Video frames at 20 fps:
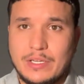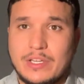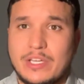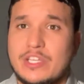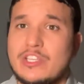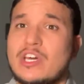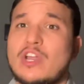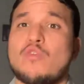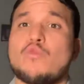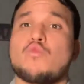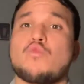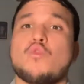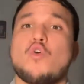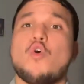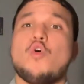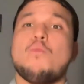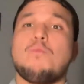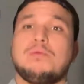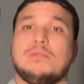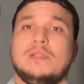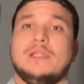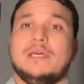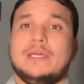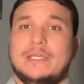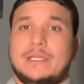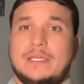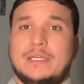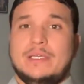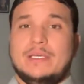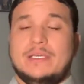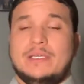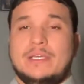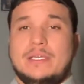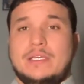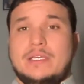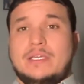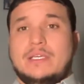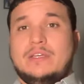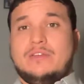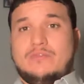Okay, you got to role play,
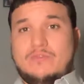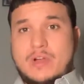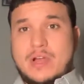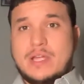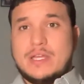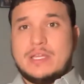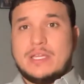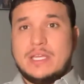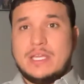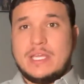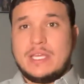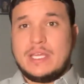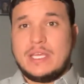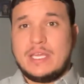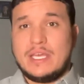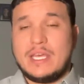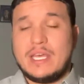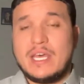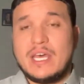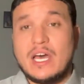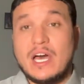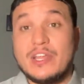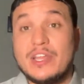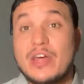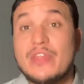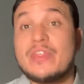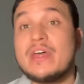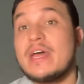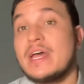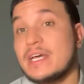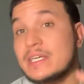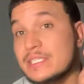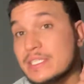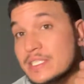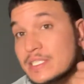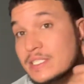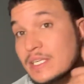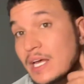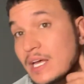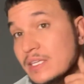right? Another
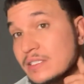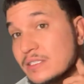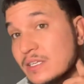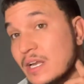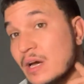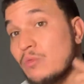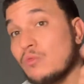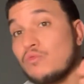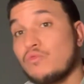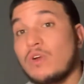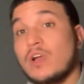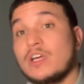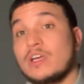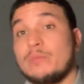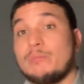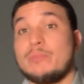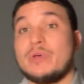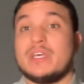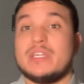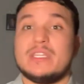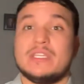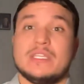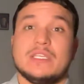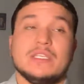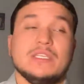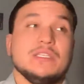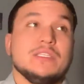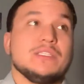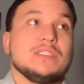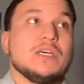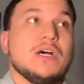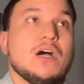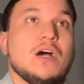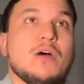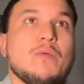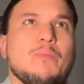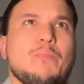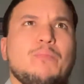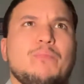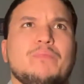exercise that I would recommend is,
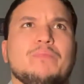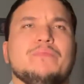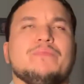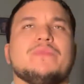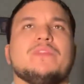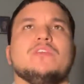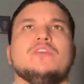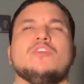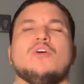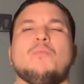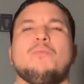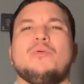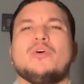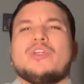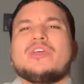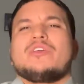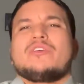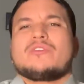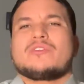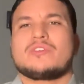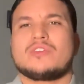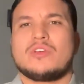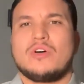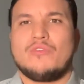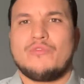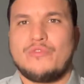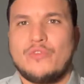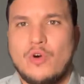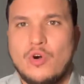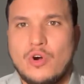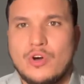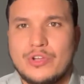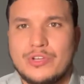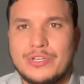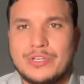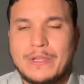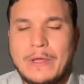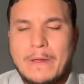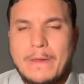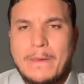um, you know, putting yourself
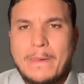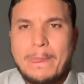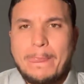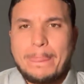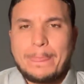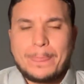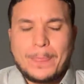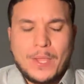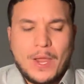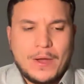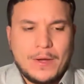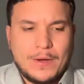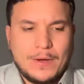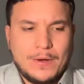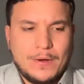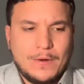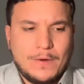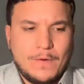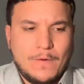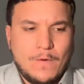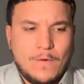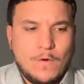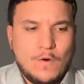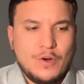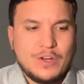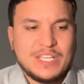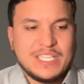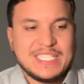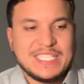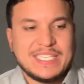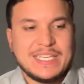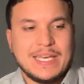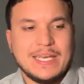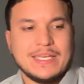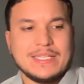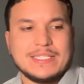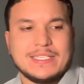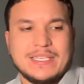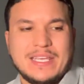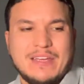on on a
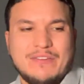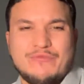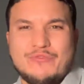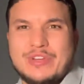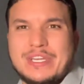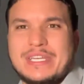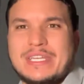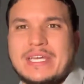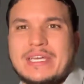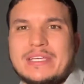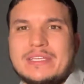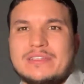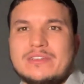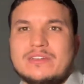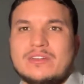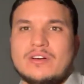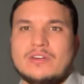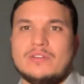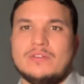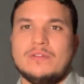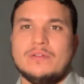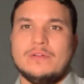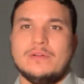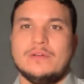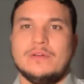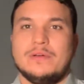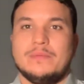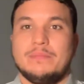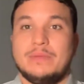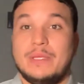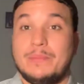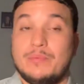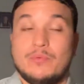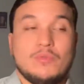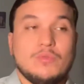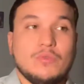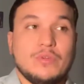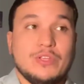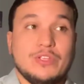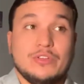test every day. You know,
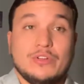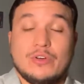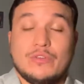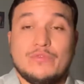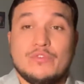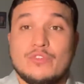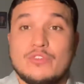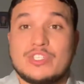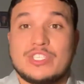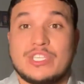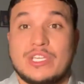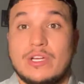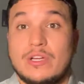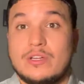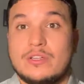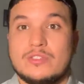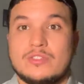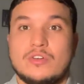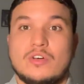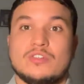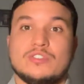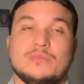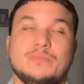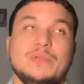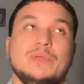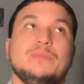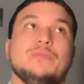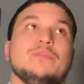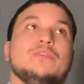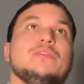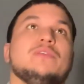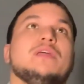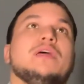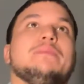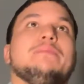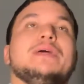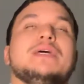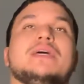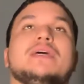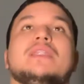people, you know, if you're scared to talk to people and you're like,
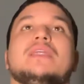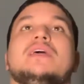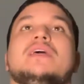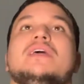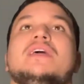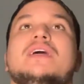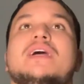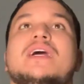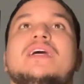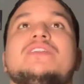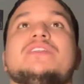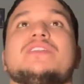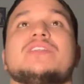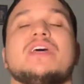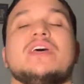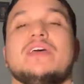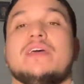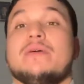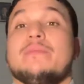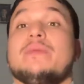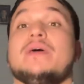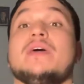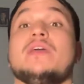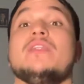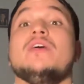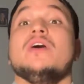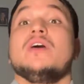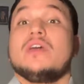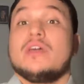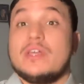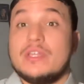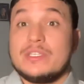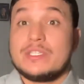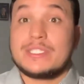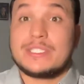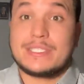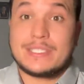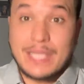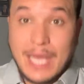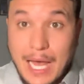man, I just, man,
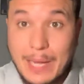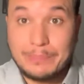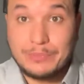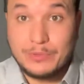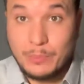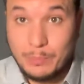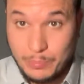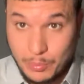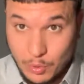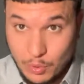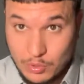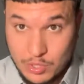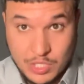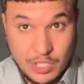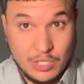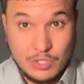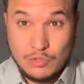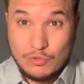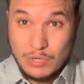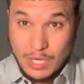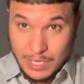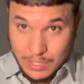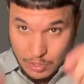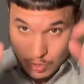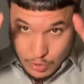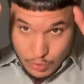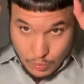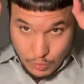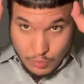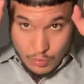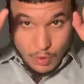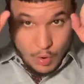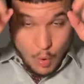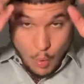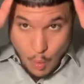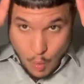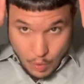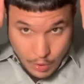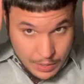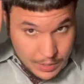stop the bullshit. You got to go
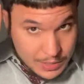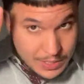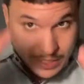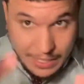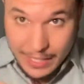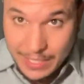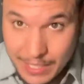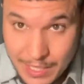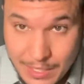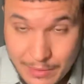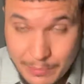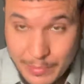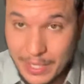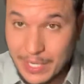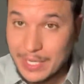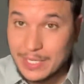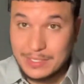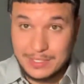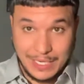horns in, man.